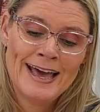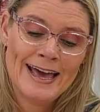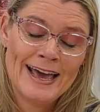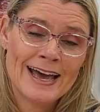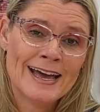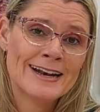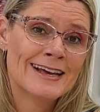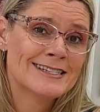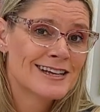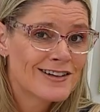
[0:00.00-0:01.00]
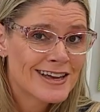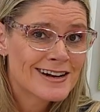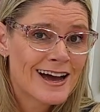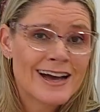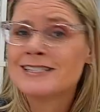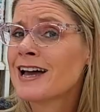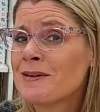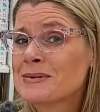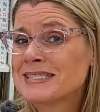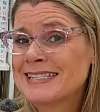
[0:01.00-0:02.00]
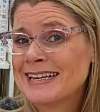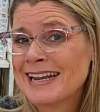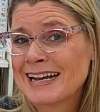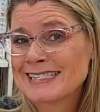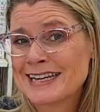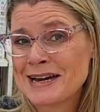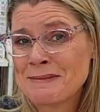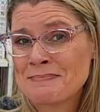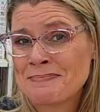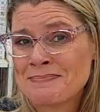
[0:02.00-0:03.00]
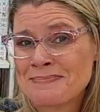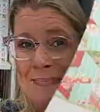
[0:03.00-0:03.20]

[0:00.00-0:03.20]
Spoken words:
And until then, guys, I will see you next time.